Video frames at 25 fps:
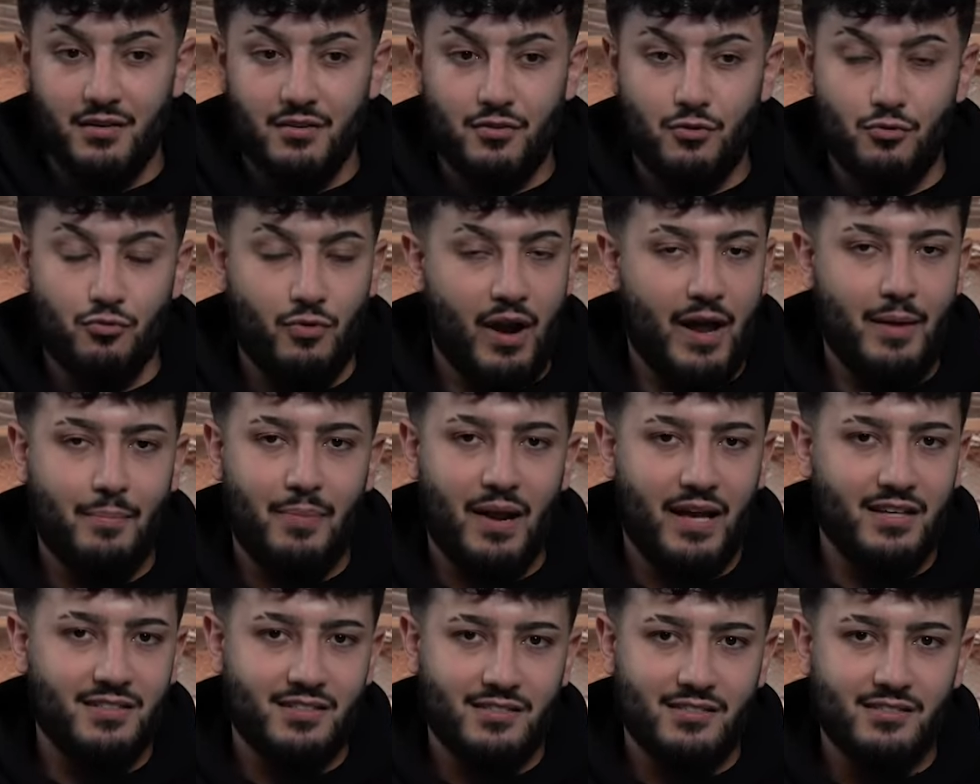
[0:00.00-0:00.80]
great
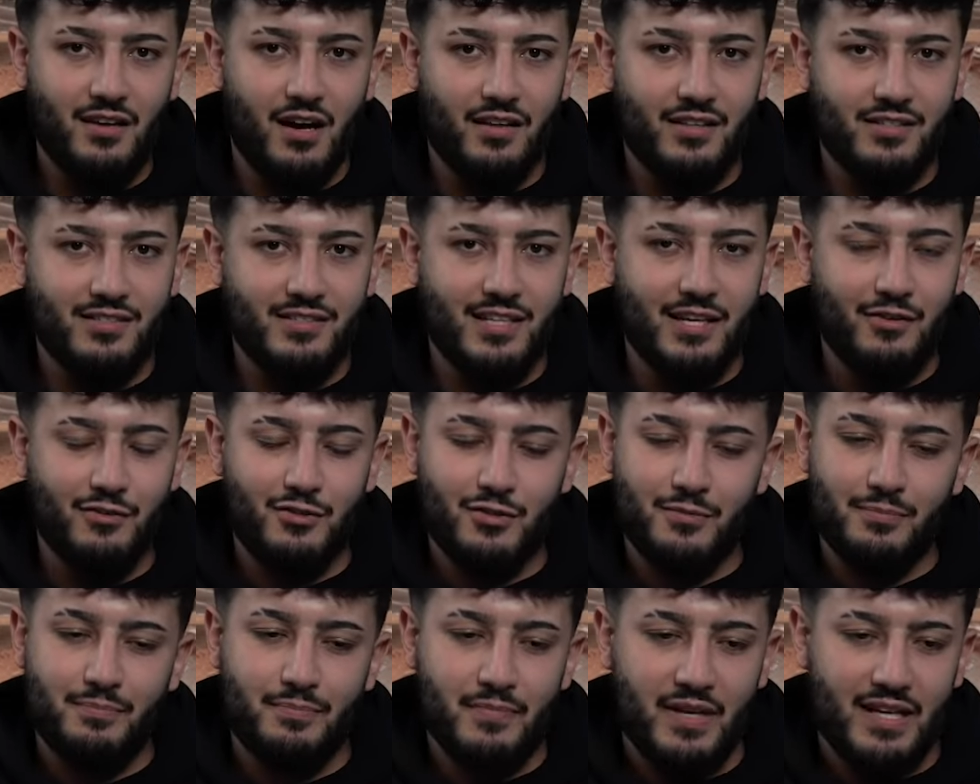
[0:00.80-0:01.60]
place to start. The Secret,
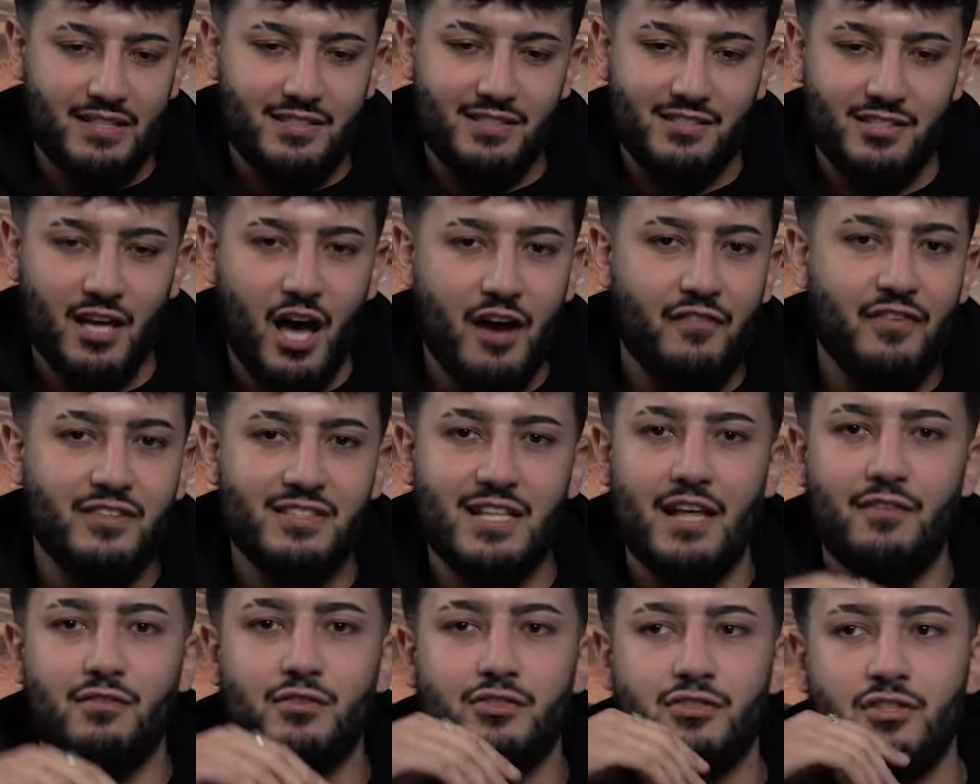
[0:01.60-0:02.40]
it's surface
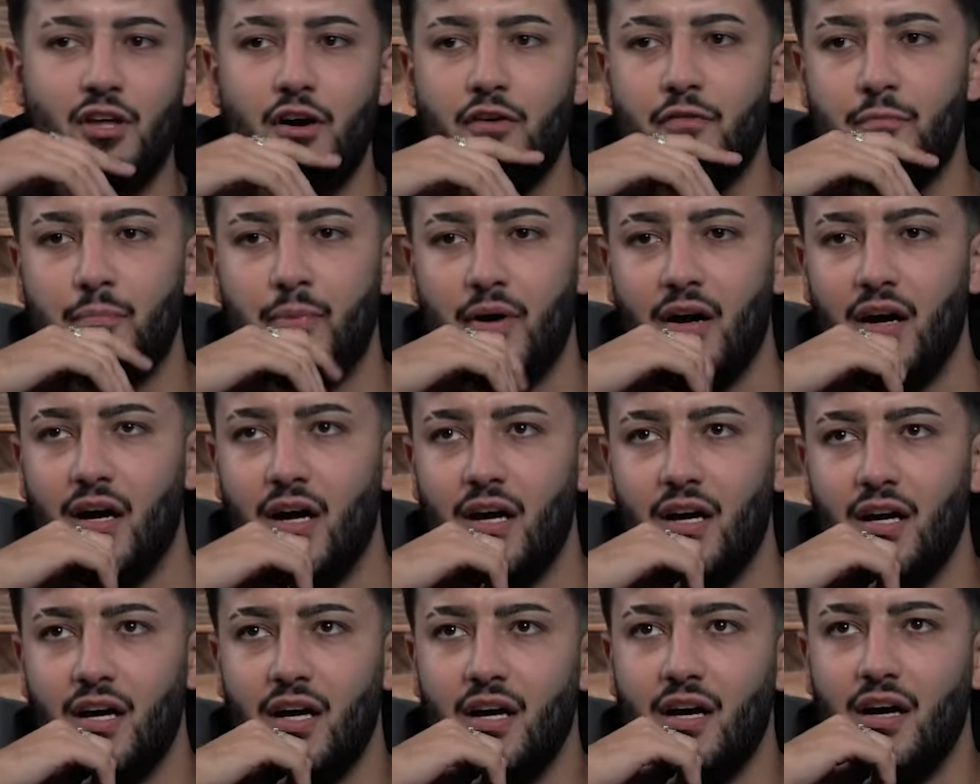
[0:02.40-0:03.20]
level stuff, but